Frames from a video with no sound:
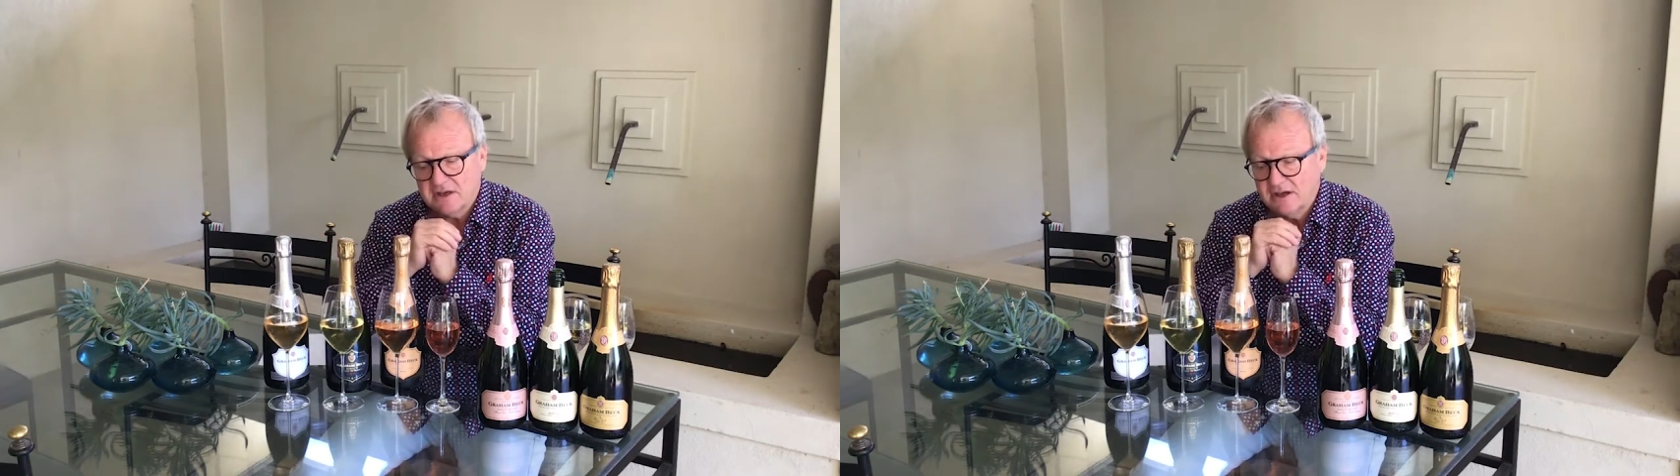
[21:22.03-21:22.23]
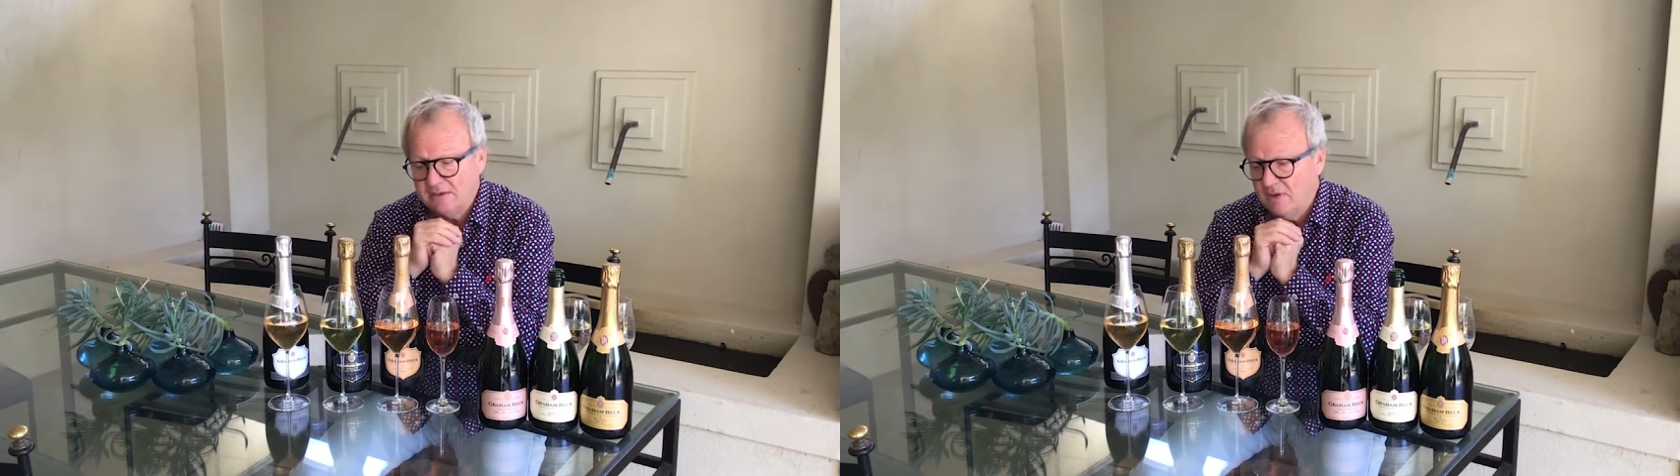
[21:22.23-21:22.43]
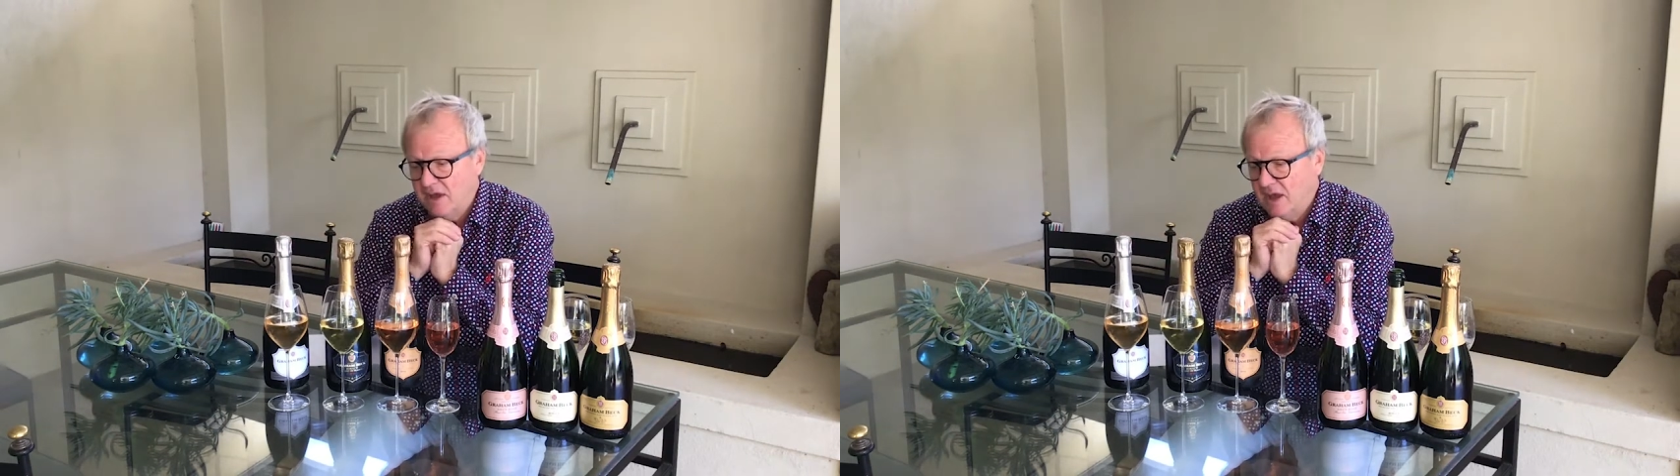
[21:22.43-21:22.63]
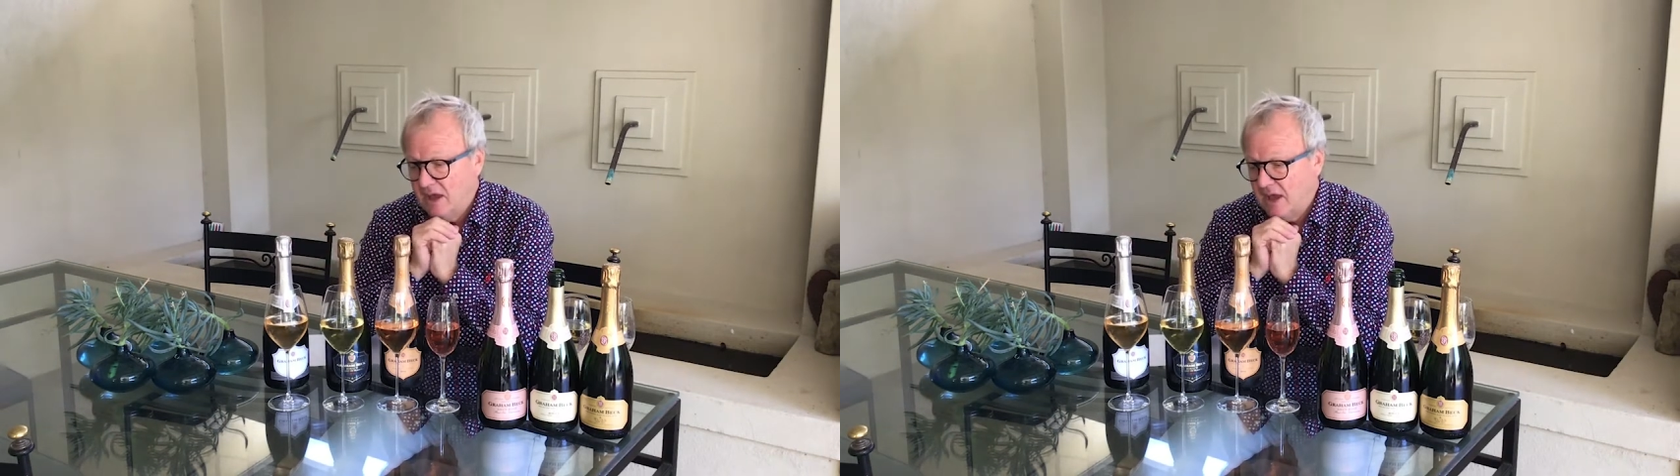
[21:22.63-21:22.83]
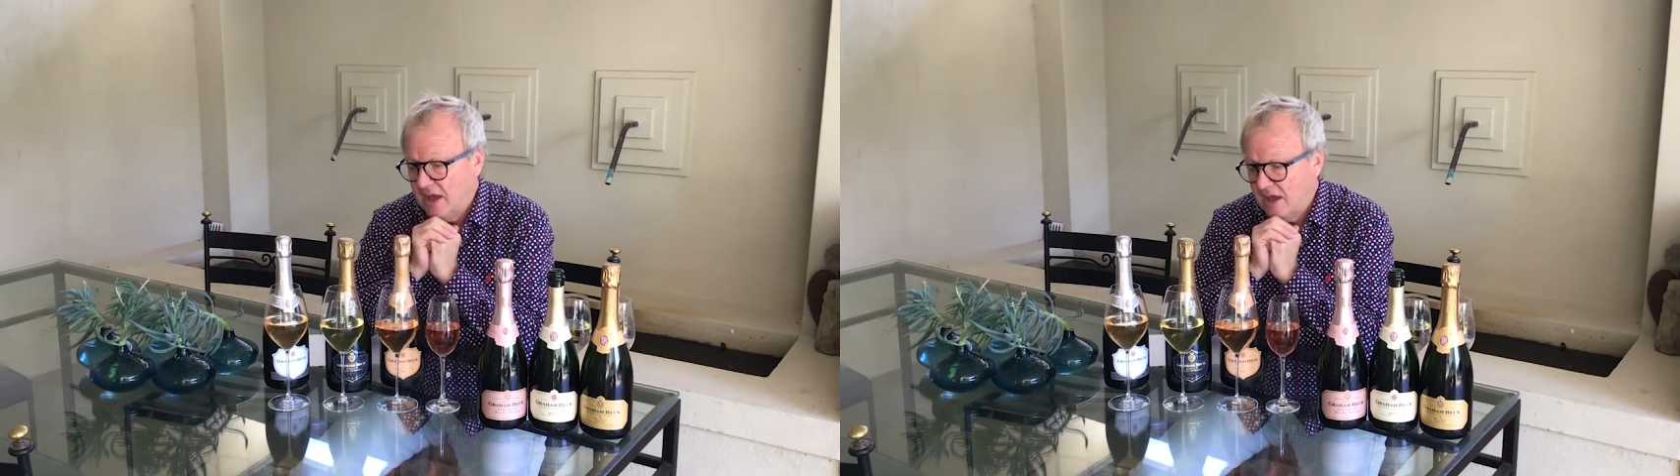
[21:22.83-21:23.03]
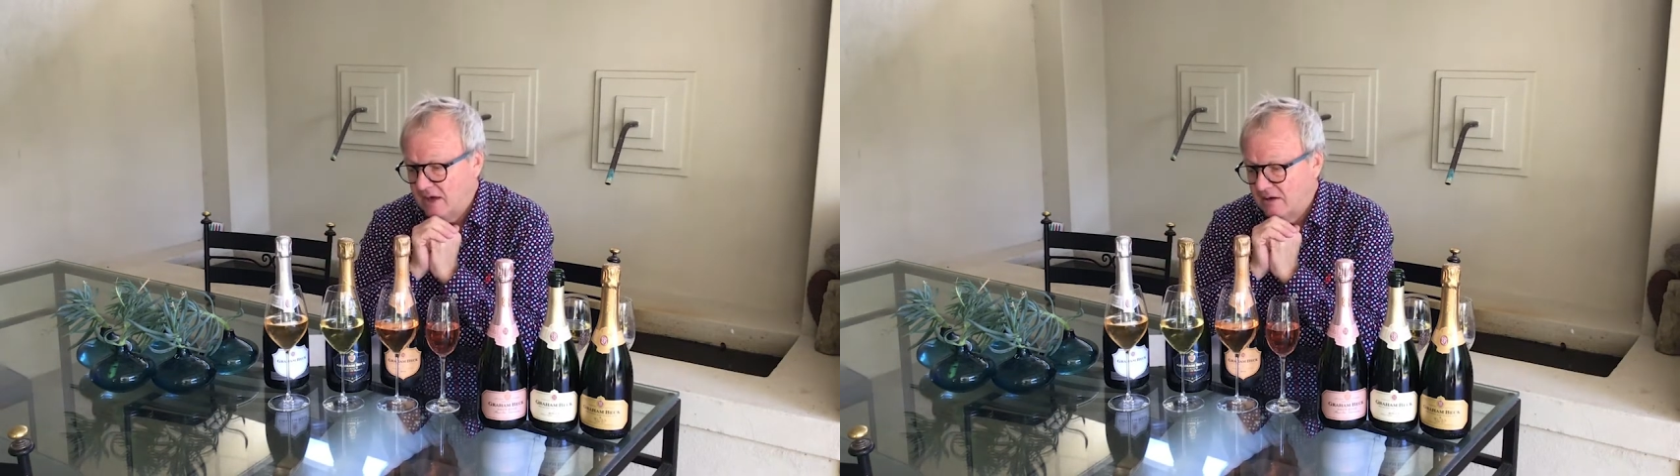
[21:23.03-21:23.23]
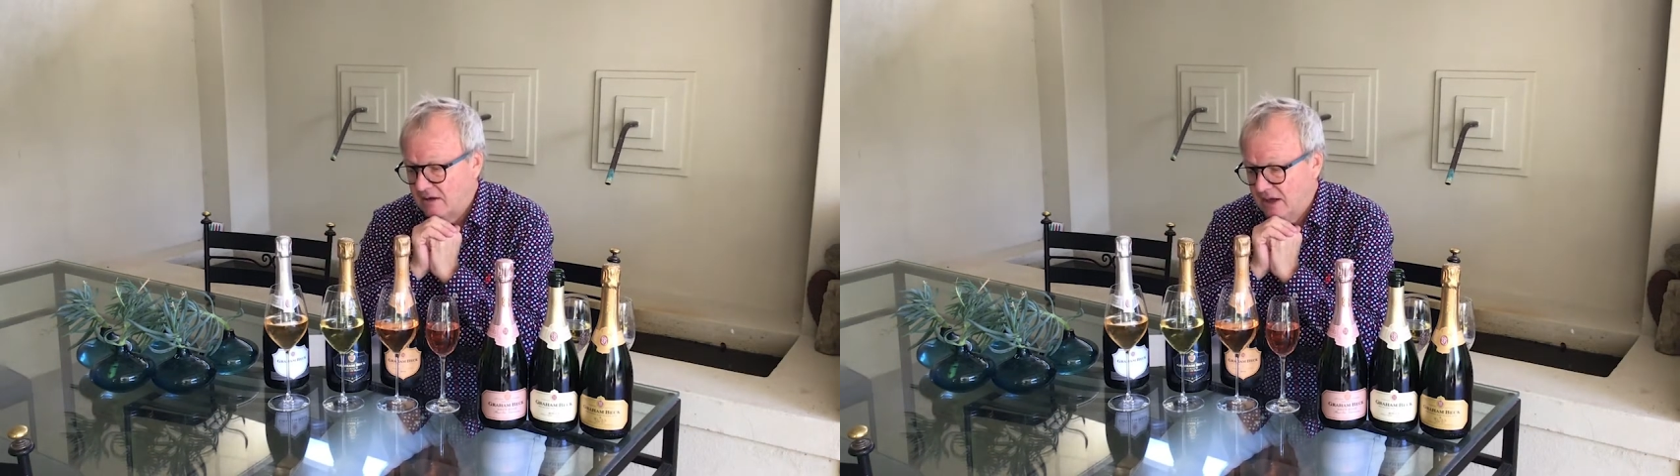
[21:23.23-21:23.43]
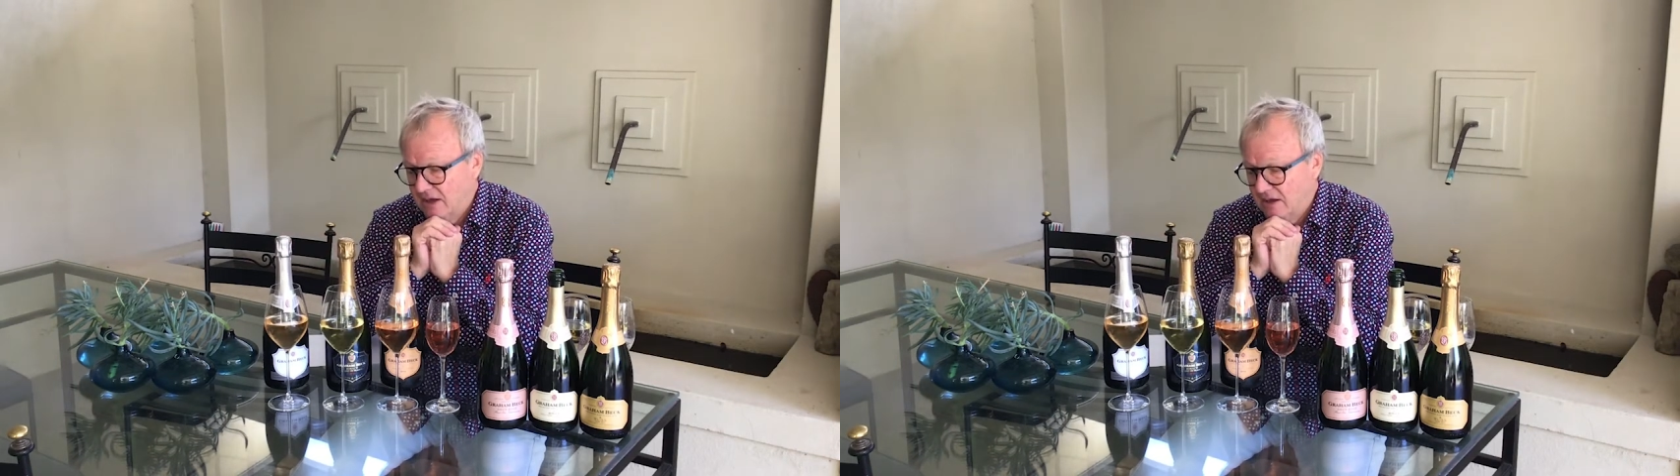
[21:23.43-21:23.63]
time,
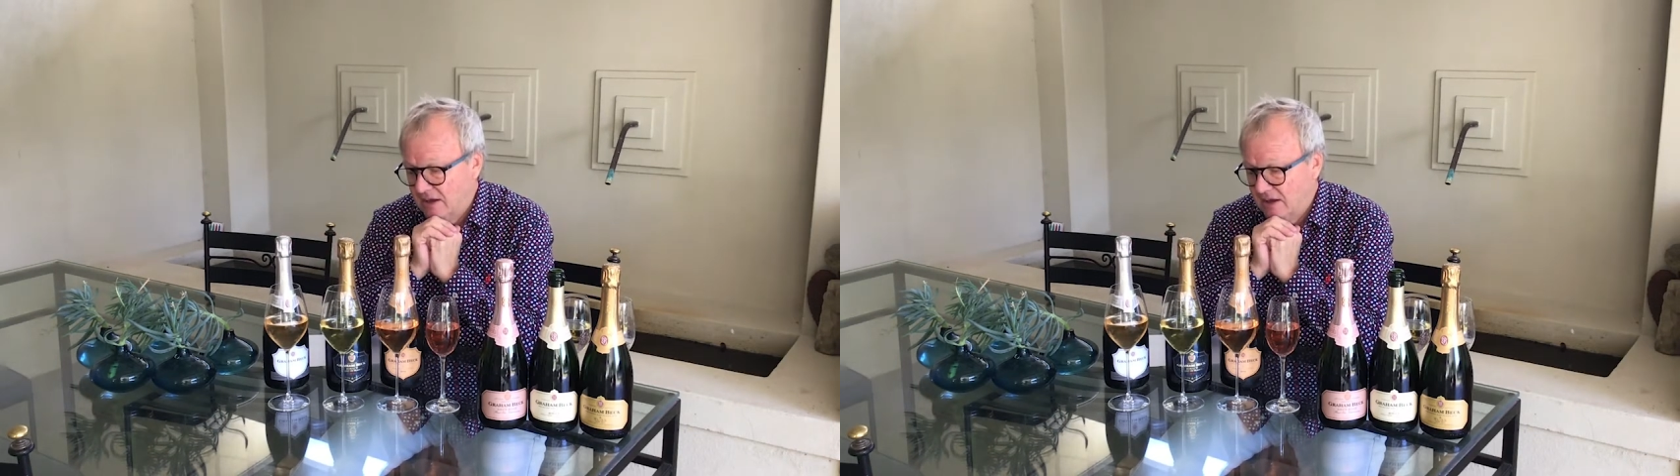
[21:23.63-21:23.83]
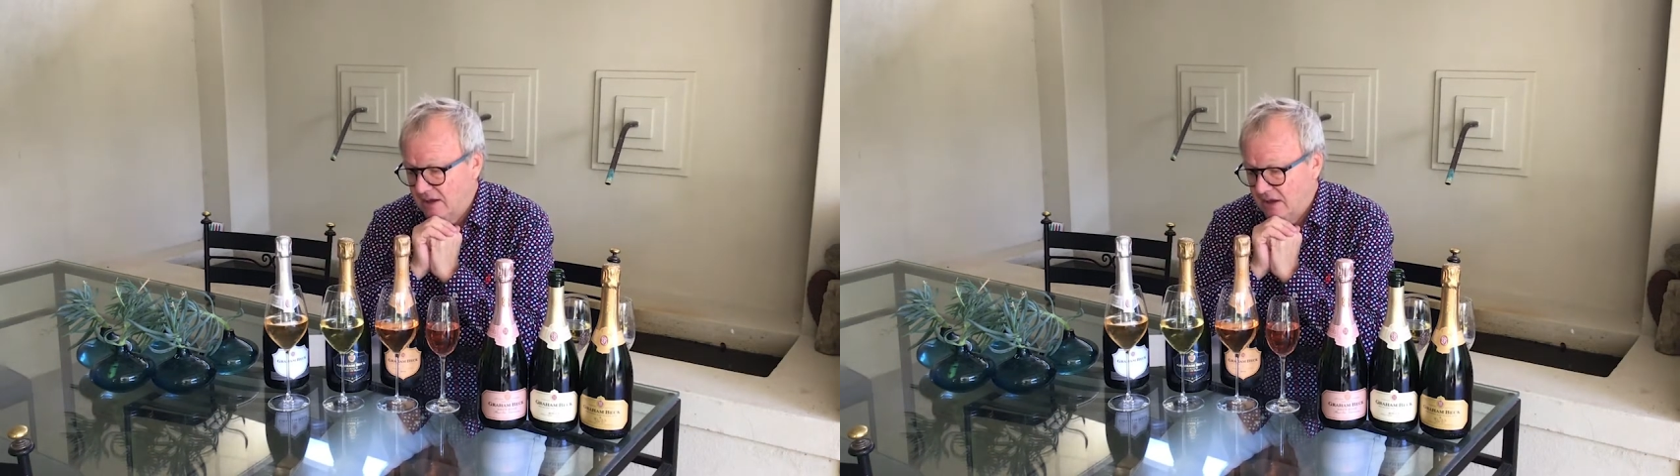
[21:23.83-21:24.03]
and